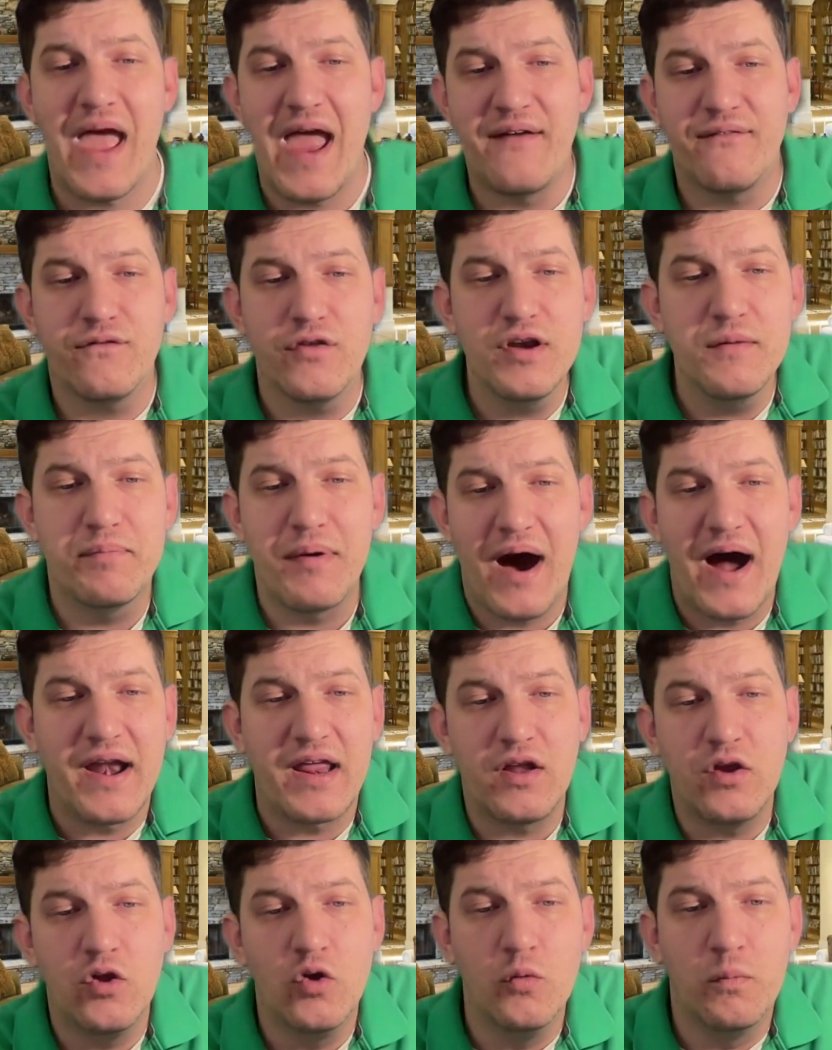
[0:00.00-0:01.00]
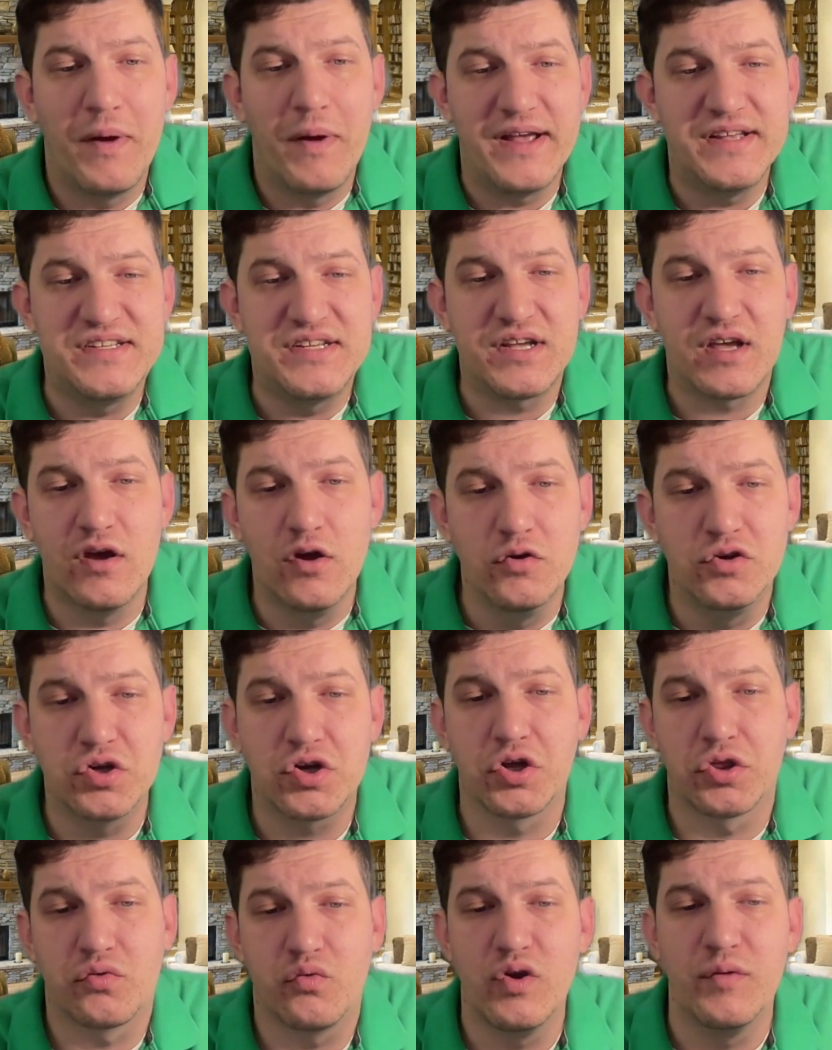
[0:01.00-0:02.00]
Everybody who
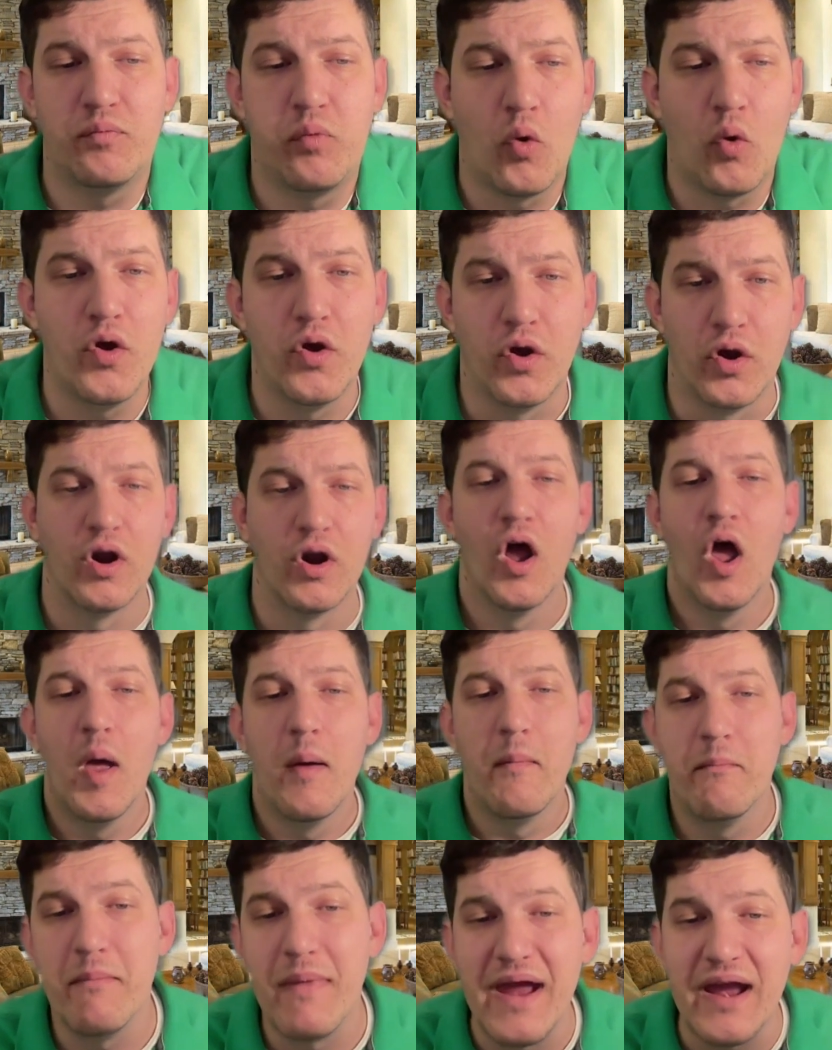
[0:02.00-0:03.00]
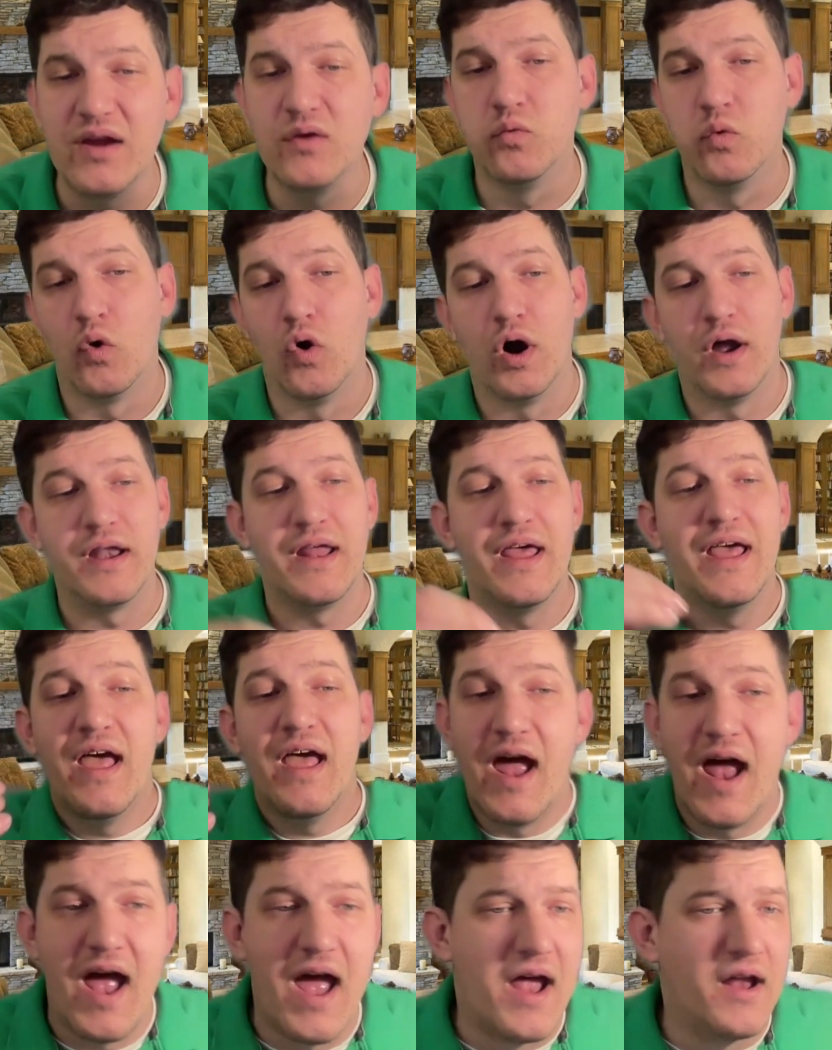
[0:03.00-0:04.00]
took a three-pointer made one,
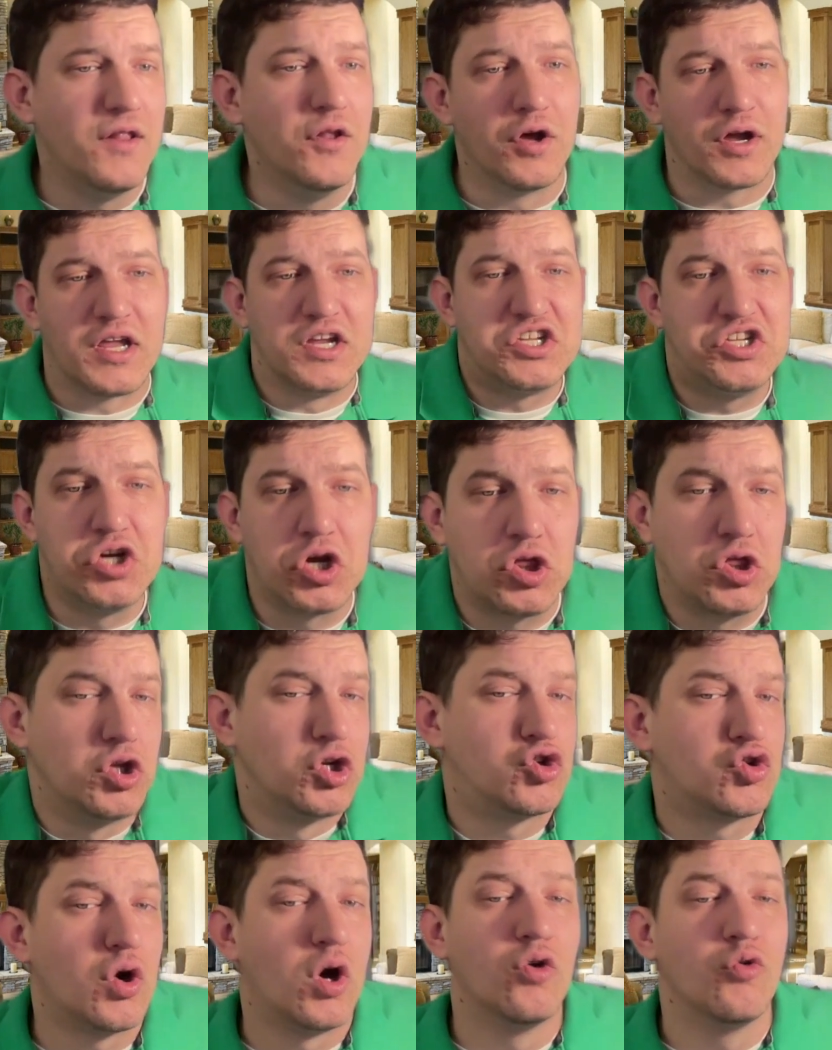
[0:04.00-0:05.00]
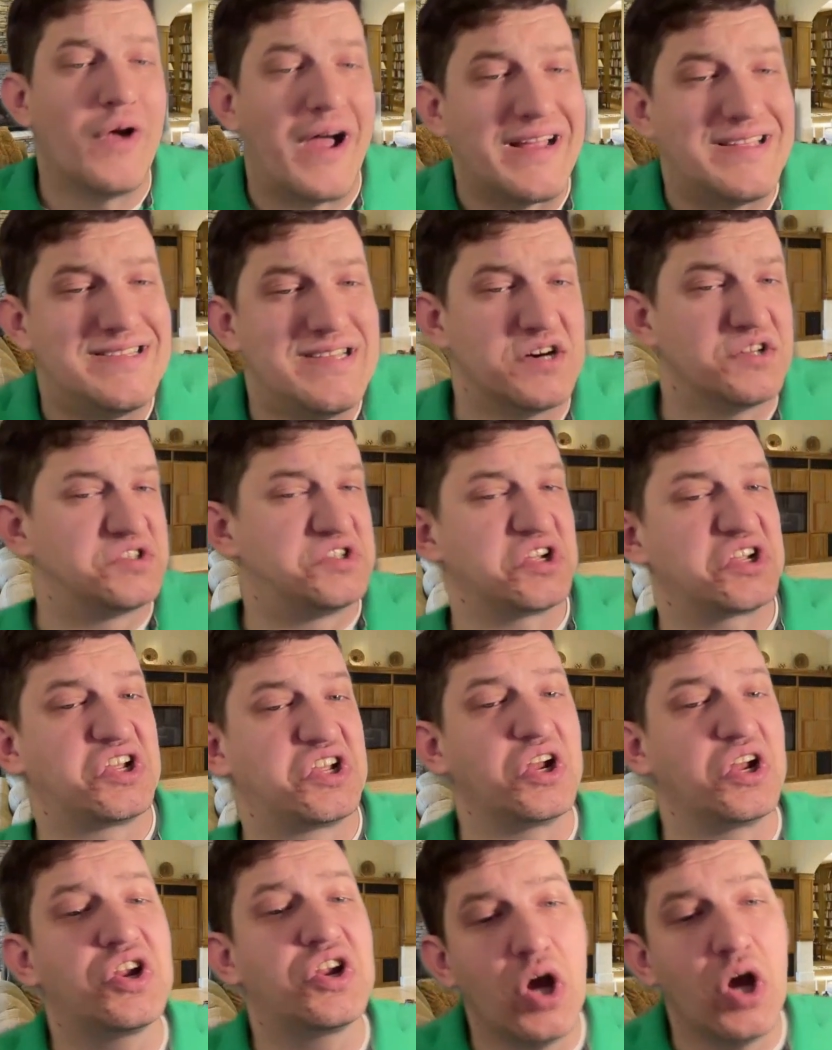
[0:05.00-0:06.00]
and look, it took Latrell Wrightsell to
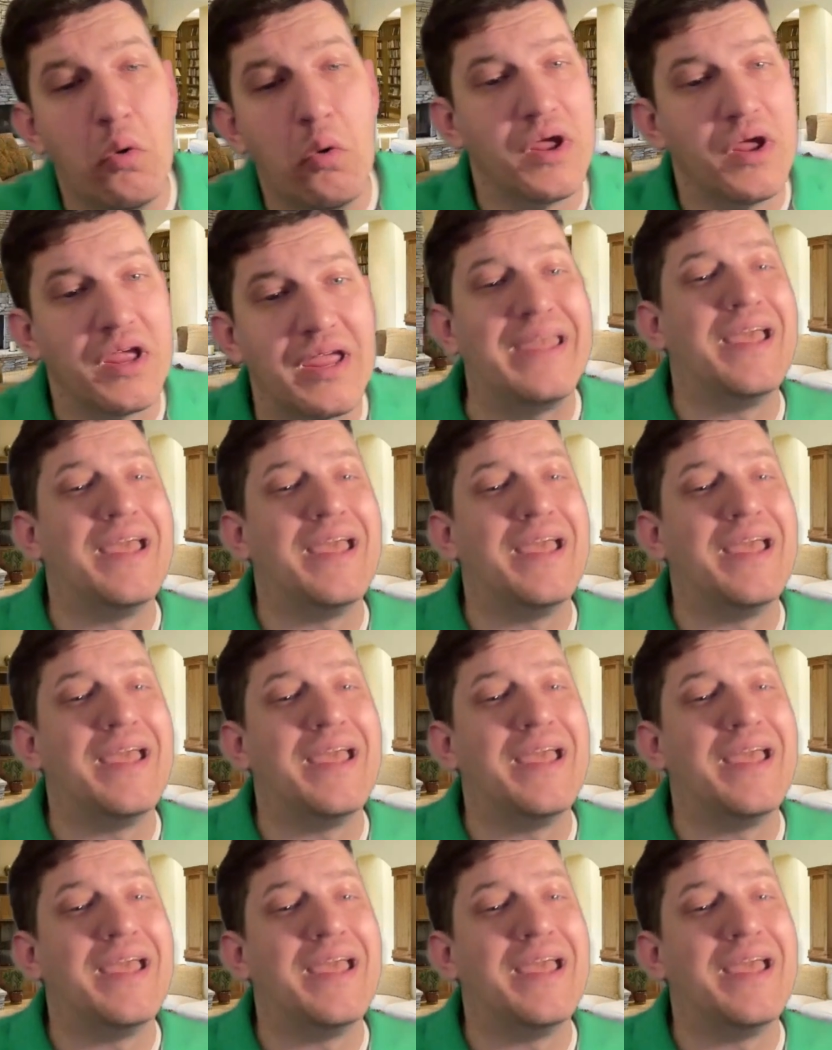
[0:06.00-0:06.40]
get going.